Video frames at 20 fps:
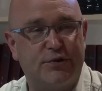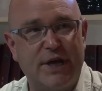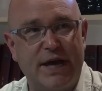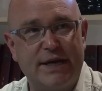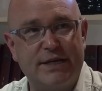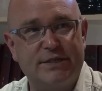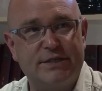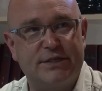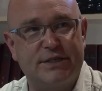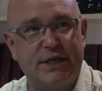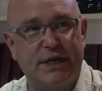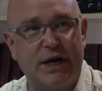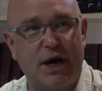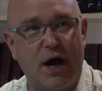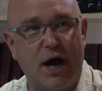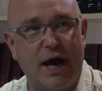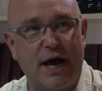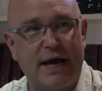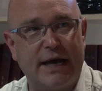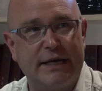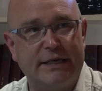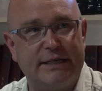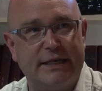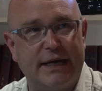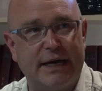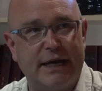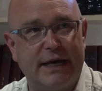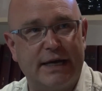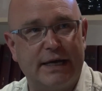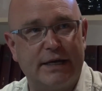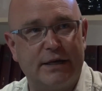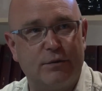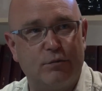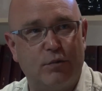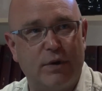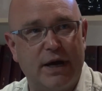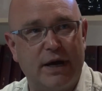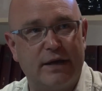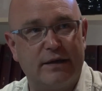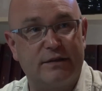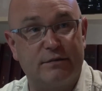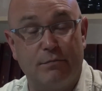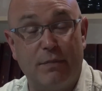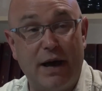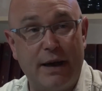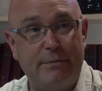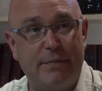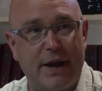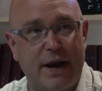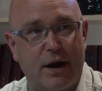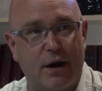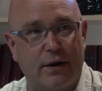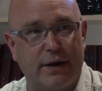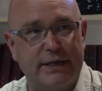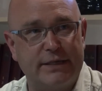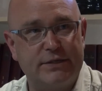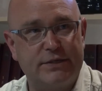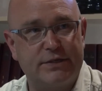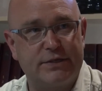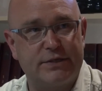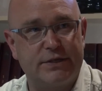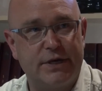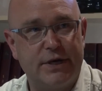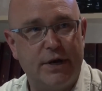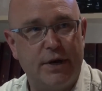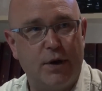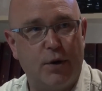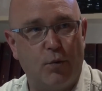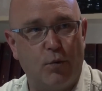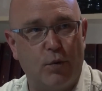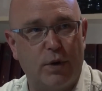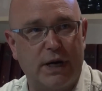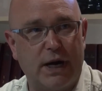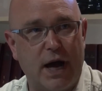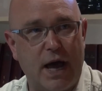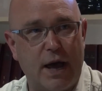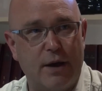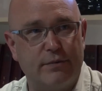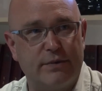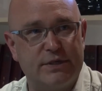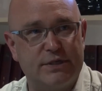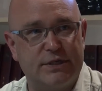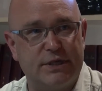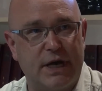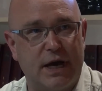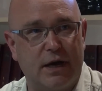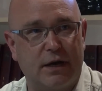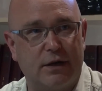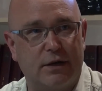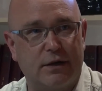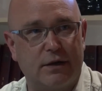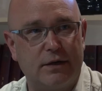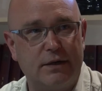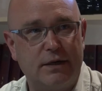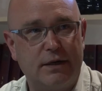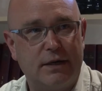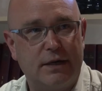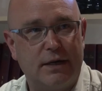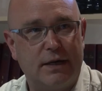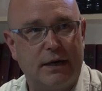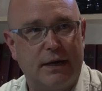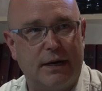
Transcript: things that I did with my parents when I was younger.